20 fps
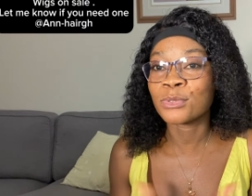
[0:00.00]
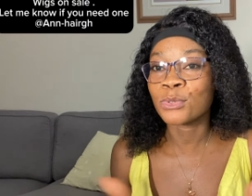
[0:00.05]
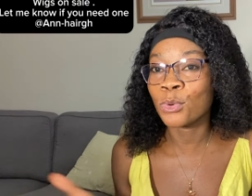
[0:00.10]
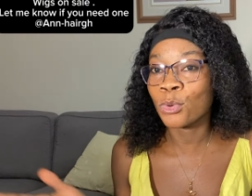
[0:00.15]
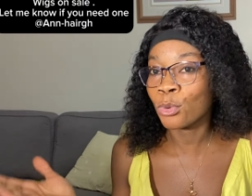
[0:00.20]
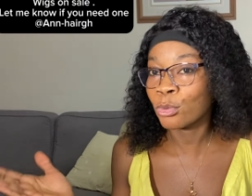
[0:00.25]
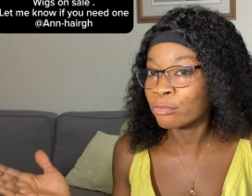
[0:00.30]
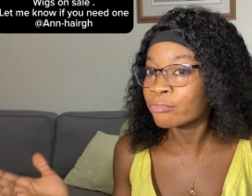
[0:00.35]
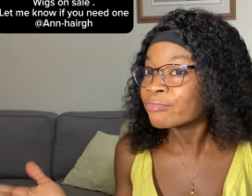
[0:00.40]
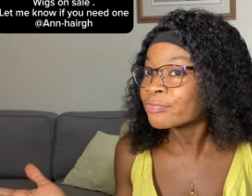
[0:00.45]

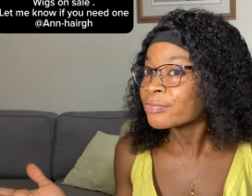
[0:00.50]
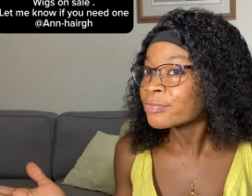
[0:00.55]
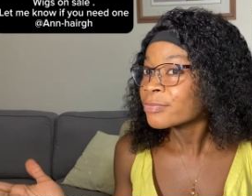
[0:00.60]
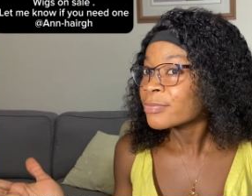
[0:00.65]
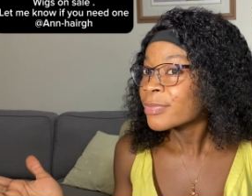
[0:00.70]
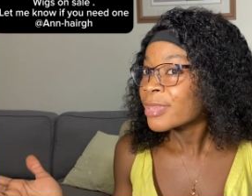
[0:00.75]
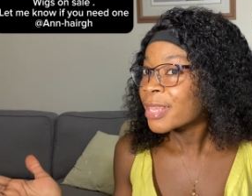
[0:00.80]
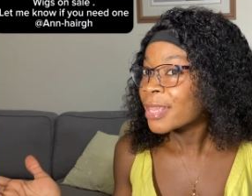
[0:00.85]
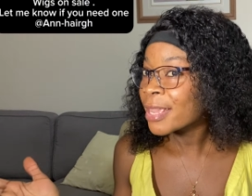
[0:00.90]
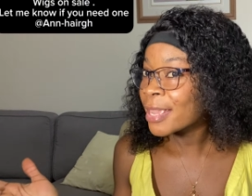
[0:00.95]
So
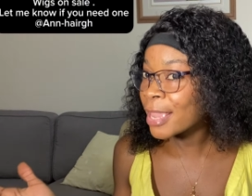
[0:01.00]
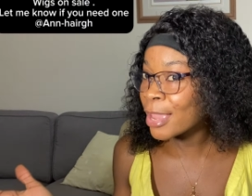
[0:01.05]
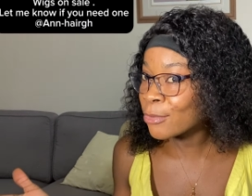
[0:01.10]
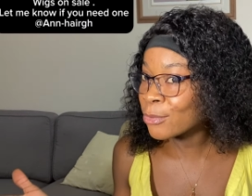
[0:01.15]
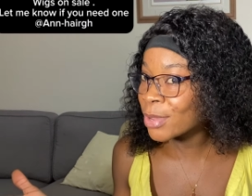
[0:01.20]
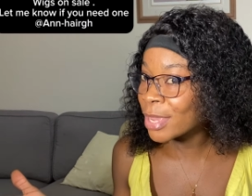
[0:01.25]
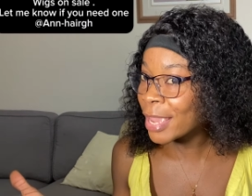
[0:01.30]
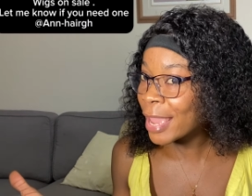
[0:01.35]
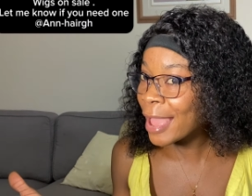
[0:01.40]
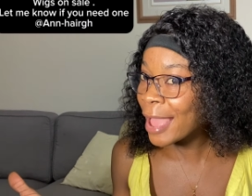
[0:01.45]
here
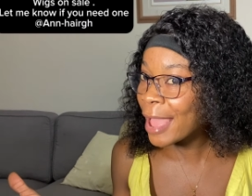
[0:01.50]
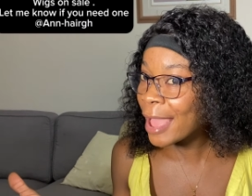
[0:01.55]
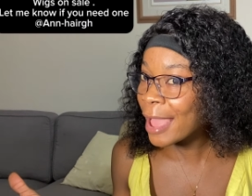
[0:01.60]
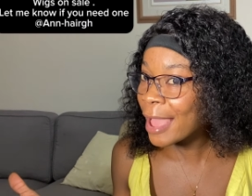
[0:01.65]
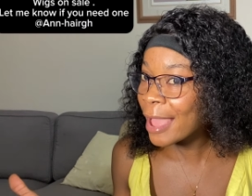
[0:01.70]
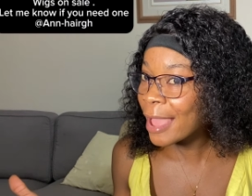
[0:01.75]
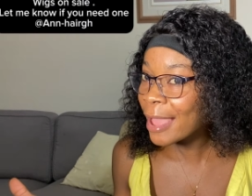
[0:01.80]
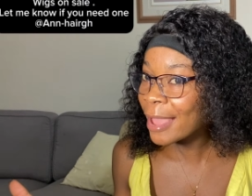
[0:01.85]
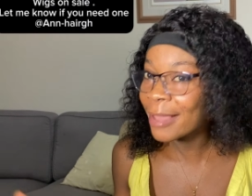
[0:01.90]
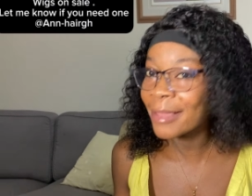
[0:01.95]
we
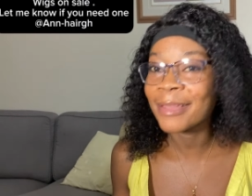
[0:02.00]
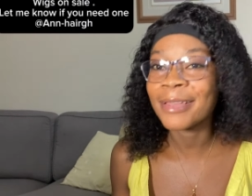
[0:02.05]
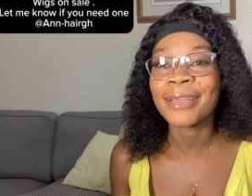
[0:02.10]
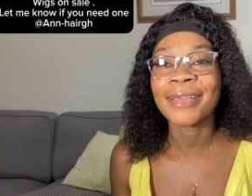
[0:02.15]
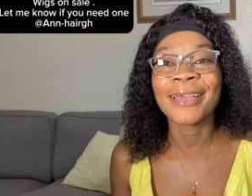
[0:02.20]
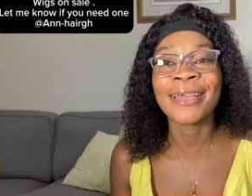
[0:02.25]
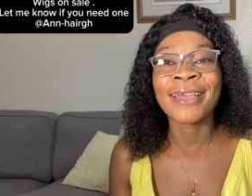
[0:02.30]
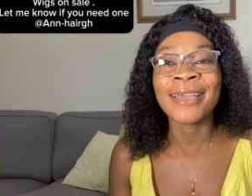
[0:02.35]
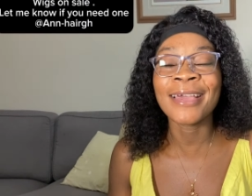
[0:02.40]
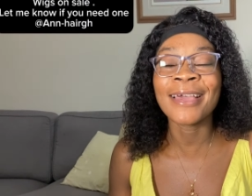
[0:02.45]
are.
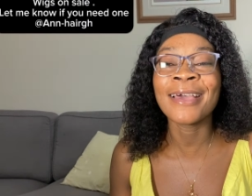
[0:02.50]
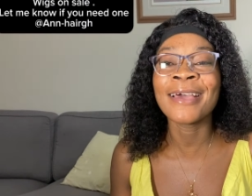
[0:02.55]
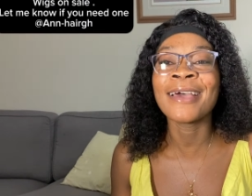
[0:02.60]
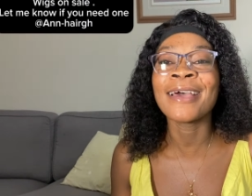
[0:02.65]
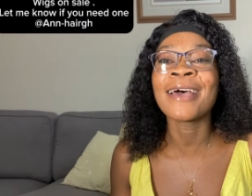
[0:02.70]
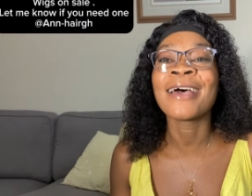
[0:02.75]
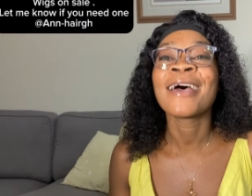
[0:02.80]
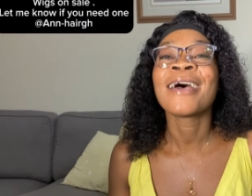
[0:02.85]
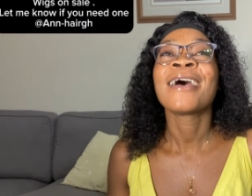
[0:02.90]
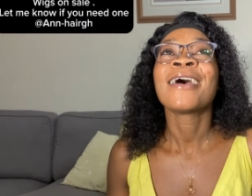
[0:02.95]

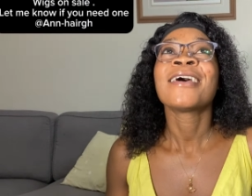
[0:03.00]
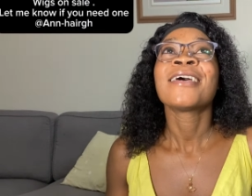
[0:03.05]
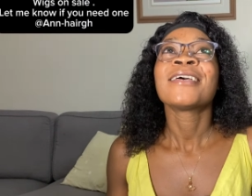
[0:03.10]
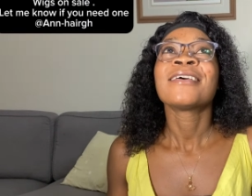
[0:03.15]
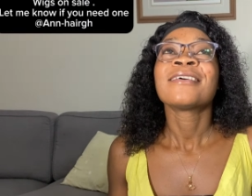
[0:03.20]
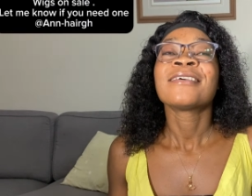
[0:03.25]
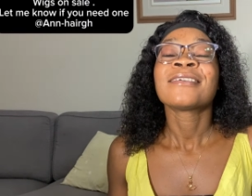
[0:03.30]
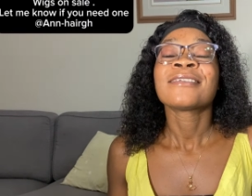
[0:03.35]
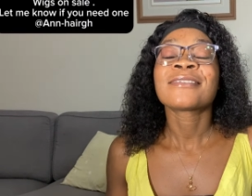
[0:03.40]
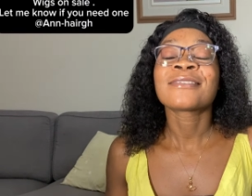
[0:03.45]

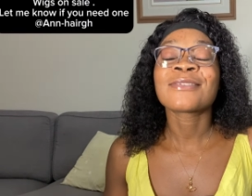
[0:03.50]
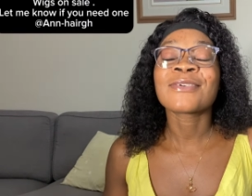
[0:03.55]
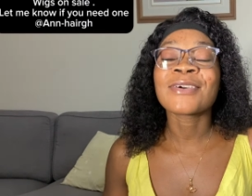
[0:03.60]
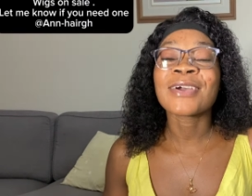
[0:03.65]
So